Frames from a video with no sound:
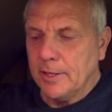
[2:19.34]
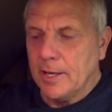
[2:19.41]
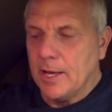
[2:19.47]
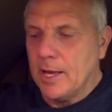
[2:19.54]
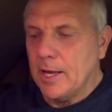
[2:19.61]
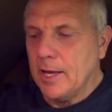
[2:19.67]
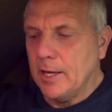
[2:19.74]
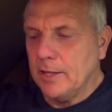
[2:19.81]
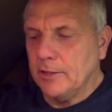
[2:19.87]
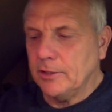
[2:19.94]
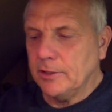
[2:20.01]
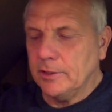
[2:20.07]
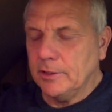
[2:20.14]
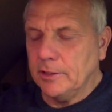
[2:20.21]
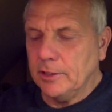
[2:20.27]
And
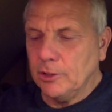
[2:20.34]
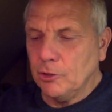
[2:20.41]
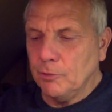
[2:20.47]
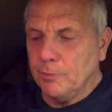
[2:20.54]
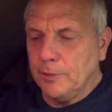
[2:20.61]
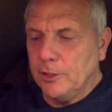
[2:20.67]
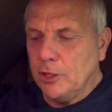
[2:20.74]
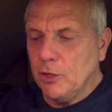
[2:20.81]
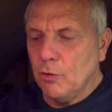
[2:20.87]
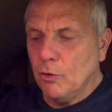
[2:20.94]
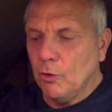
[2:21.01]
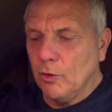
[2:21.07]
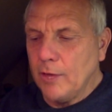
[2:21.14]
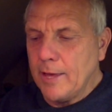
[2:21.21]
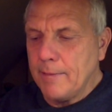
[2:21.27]
it could be you
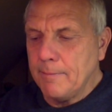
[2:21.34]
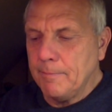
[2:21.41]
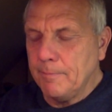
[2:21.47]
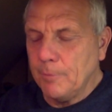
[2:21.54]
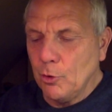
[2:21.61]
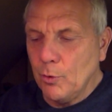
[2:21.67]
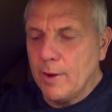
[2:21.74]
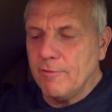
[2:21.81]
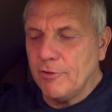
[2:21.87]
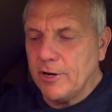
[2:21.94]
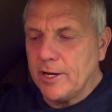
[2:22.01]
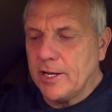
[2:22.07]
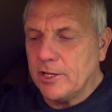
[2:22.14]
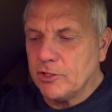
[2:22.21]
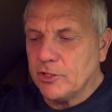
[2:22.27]
or them, whoever
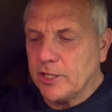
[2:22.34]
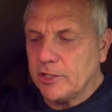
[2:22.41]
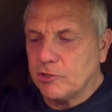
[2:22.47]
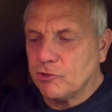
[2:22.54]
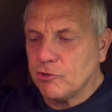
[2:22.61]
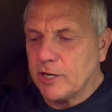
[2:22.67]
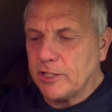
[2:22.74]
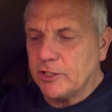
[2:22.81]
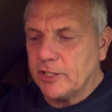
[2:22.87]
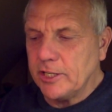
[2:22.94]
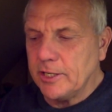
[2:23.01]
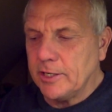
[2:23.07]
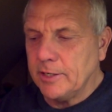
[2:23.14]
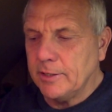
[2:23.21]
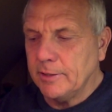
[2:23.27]
it is, they're
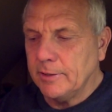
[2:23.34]
stressing.